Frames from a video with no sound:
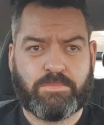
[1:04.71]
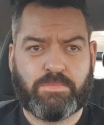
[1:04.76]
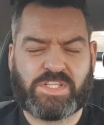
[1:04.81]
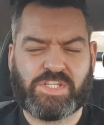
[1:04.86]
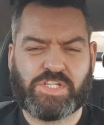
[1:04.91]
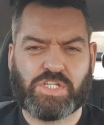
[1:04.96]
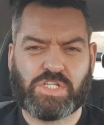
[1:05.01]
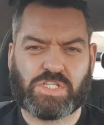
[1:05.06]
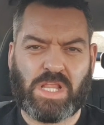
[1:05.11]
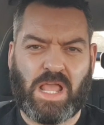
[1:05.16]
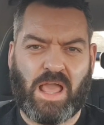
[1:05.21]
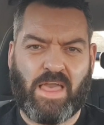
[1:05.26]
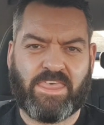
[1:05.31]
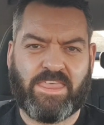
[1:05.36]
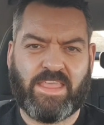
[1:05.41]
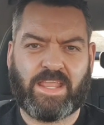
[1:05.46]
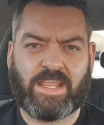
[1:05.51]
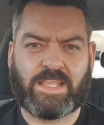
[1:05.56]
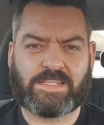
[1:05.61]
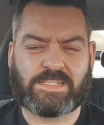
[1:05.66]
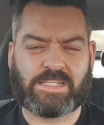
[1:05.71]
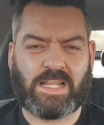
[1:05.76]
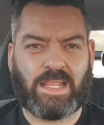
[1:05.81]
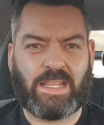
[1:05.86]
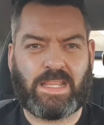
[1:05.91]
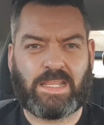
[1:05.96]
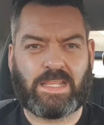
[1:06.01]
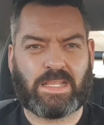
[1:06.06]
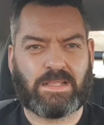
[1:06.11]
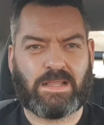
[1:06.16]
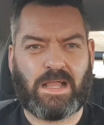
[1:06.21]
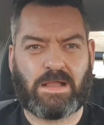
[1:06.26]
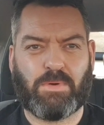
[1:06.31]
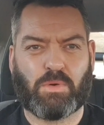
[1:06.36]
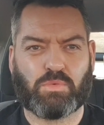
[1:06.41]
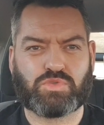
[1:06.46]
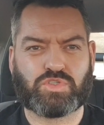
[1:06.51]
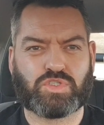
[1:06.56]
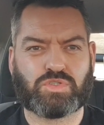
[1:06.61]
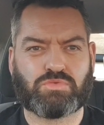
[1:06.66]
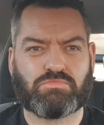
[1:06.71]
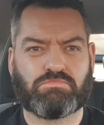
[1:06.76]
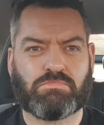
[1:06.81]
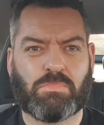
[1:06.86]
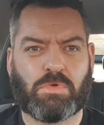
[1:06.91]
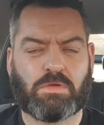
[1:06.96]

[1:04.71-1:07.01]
which is, I think, is like about